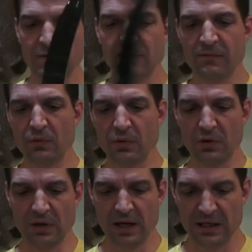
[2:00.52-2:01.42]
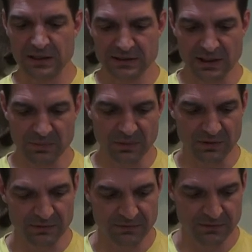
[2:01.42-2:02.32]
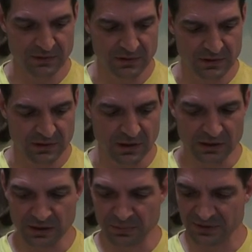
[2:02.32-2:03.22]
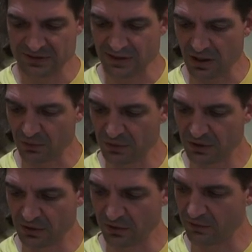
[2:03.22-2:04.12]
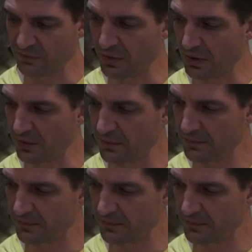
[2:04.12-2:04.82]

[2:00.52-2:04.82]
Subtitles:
for any type of Olympic style recurve bow.